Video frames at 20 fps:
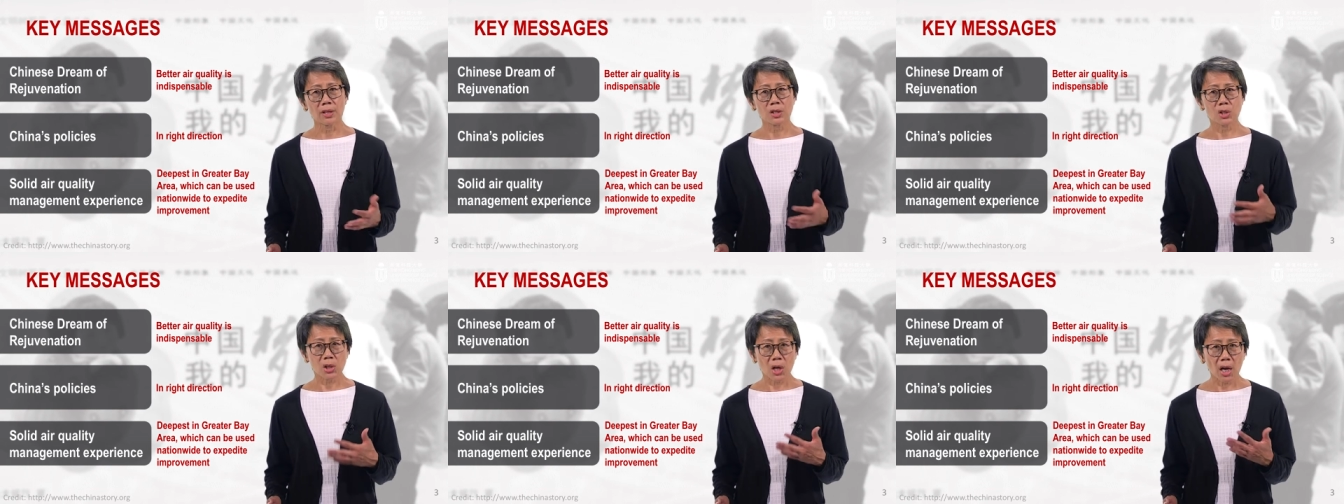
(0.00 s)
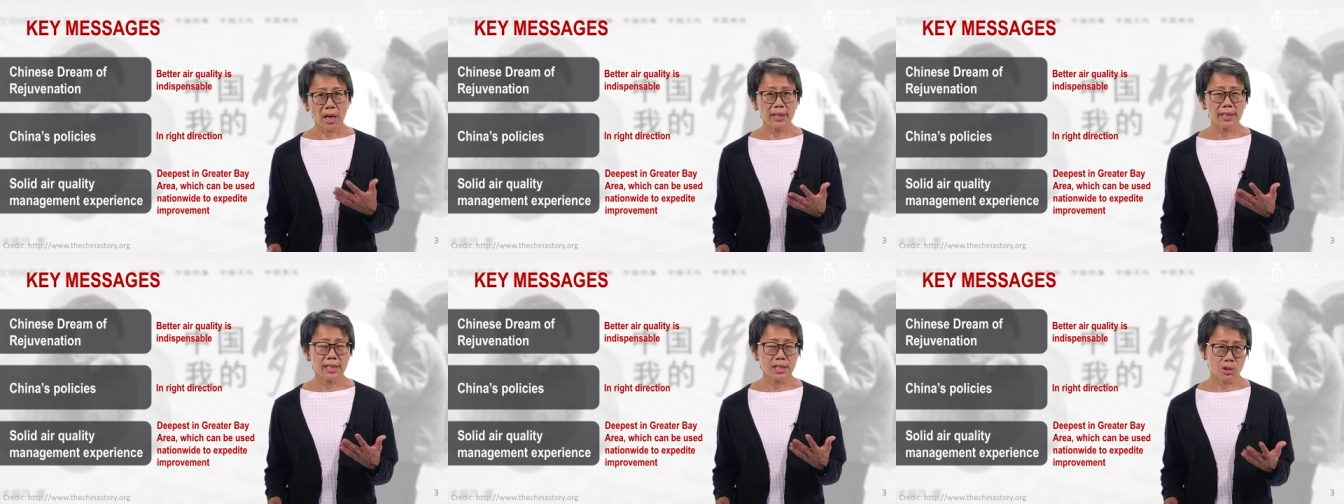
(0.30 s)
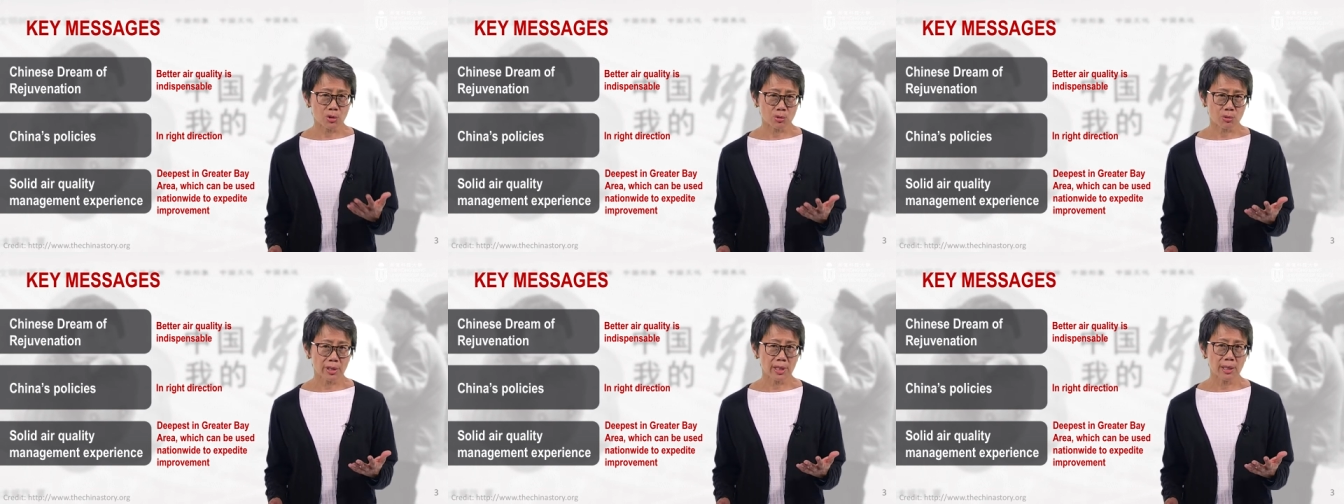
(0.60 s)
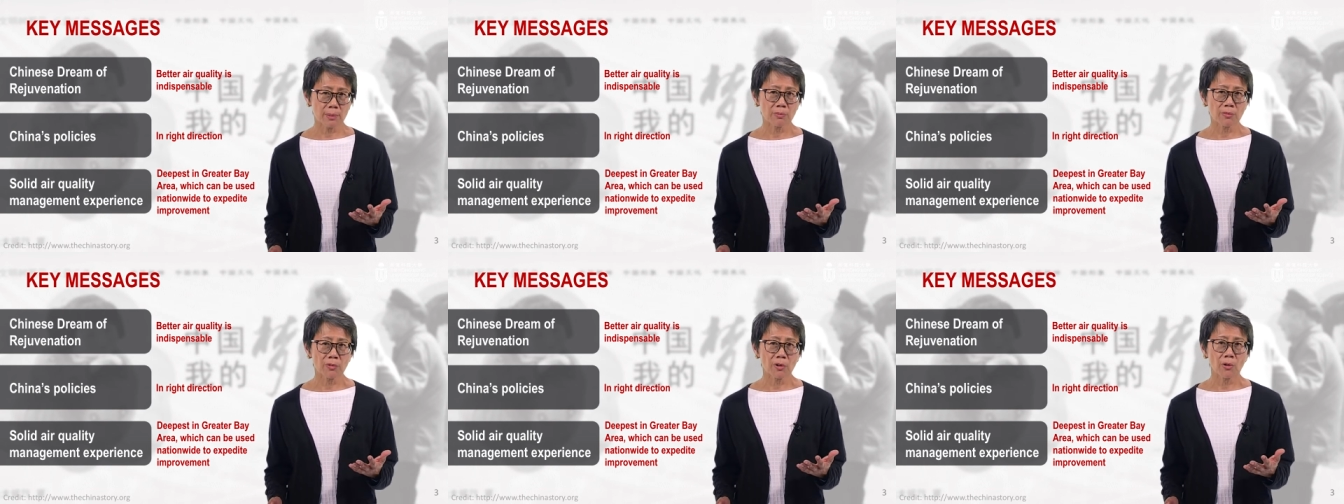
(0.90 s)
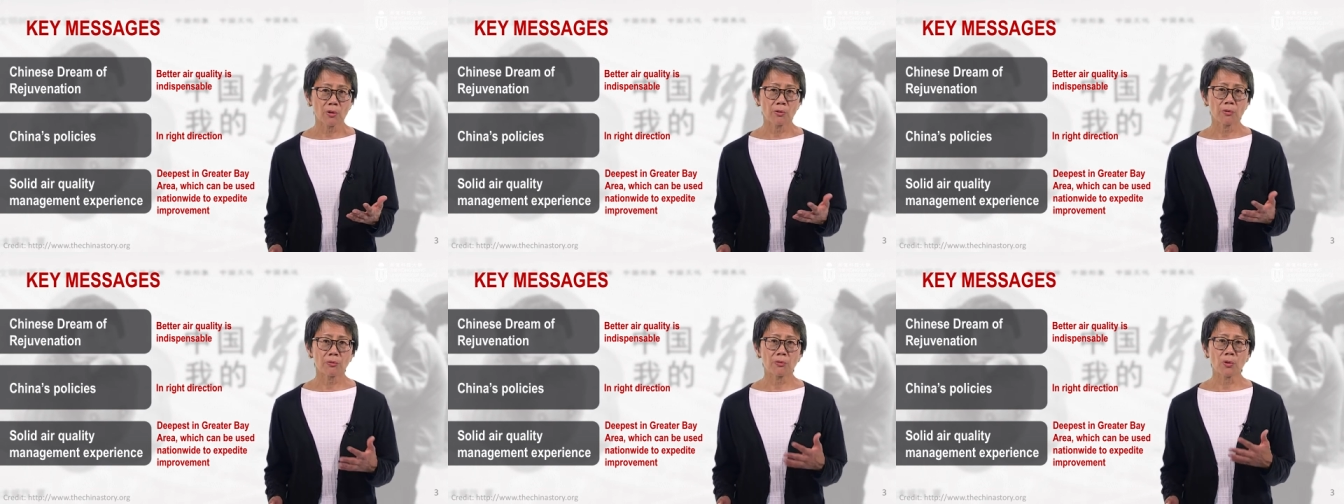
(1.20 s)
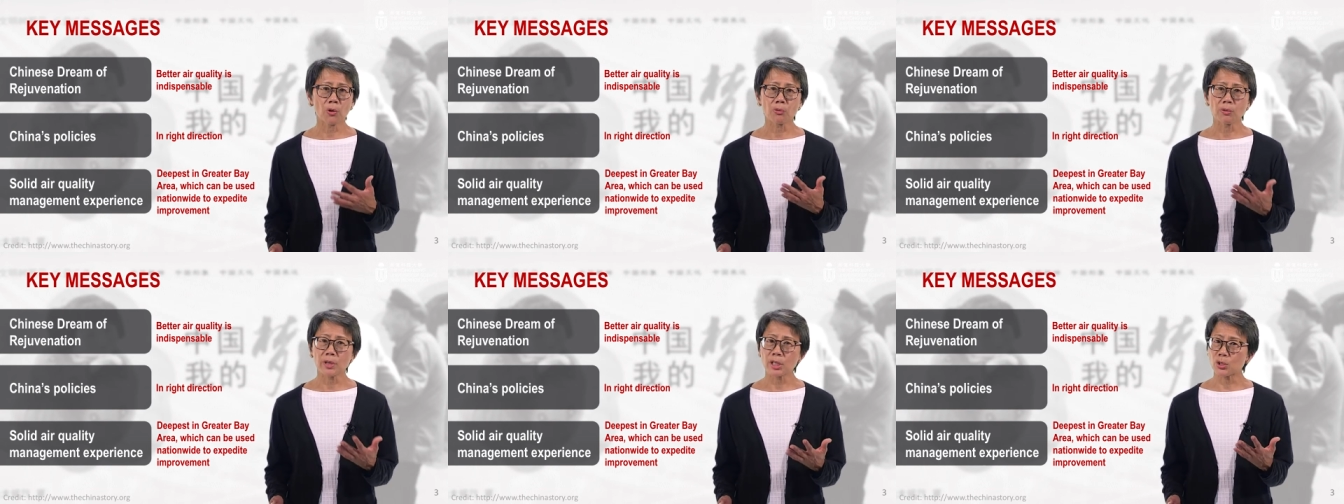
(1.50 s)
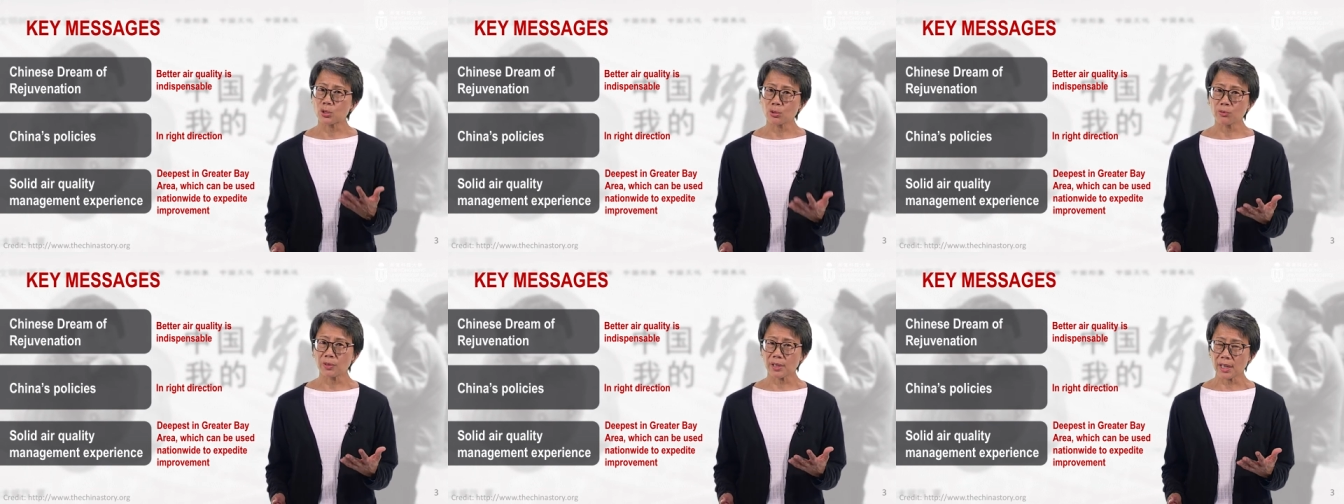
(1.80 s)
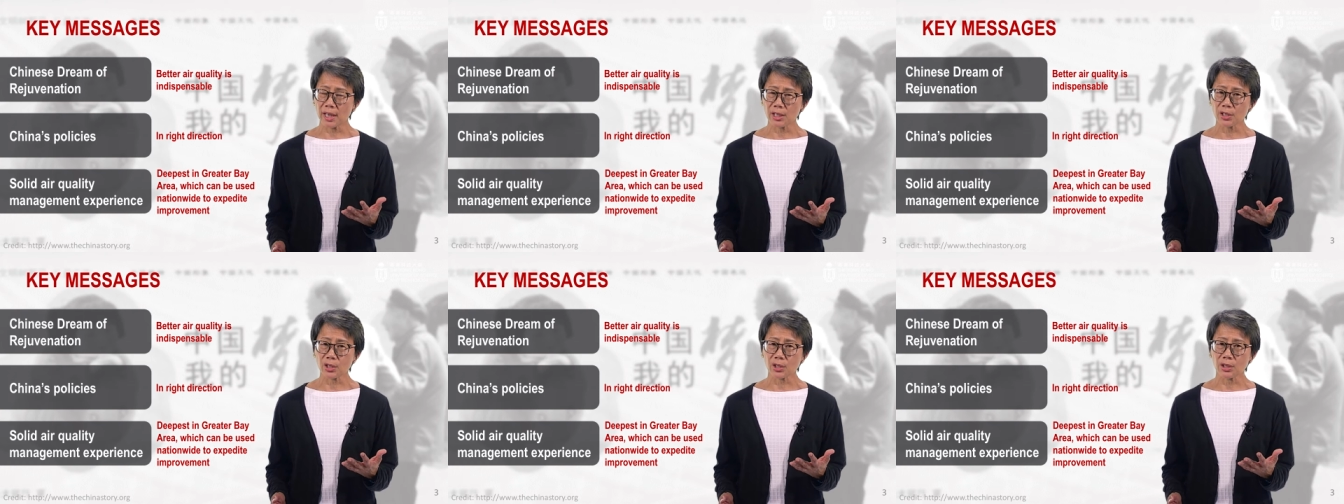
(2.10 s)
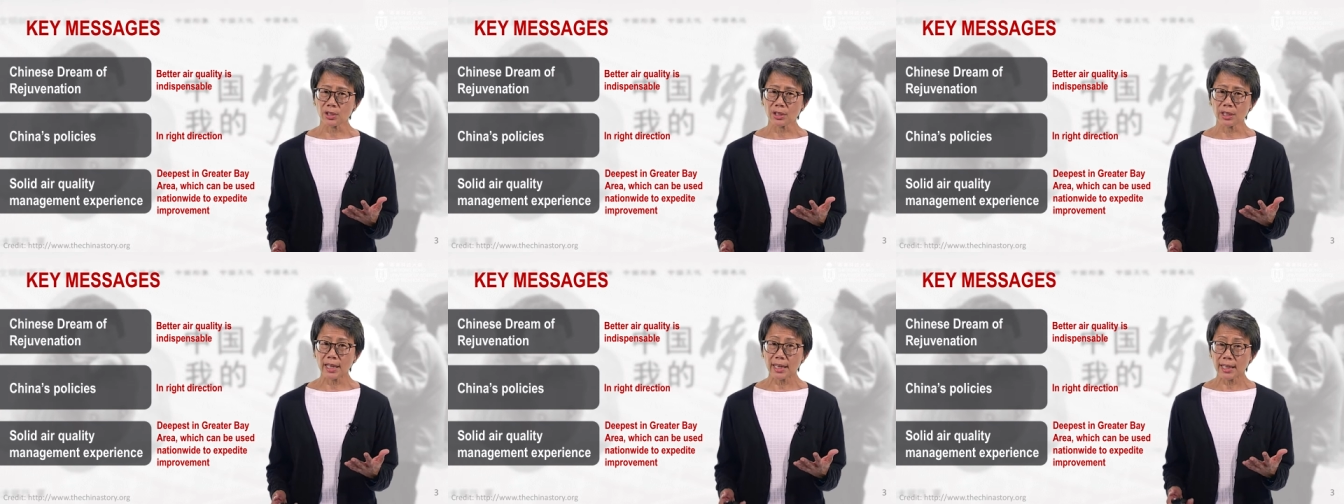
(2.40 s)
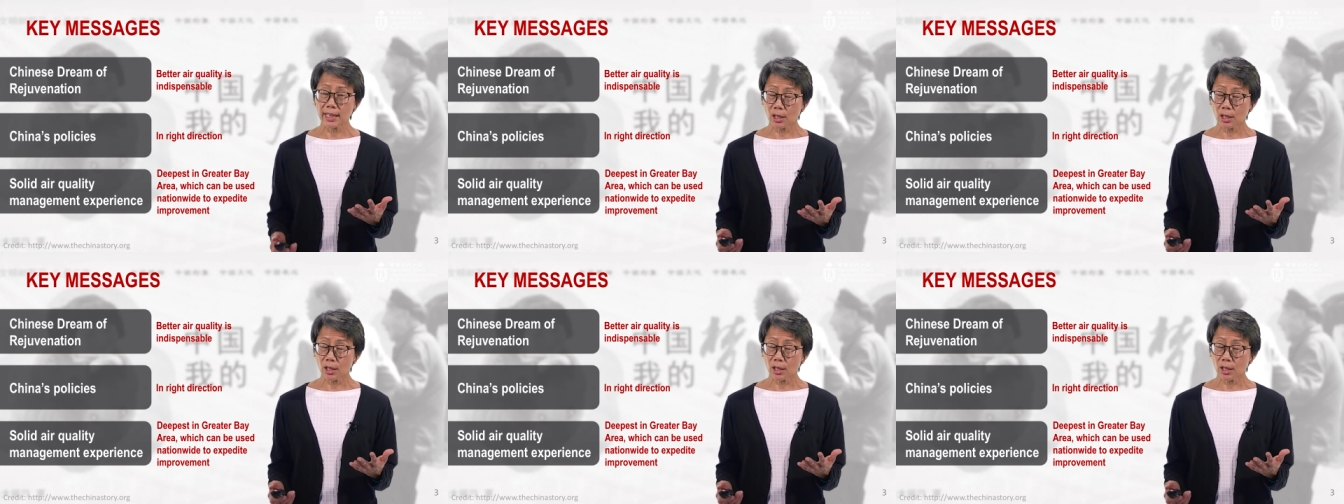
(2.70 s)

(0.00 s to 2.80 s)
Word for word: the Chinese dream for rejuvenation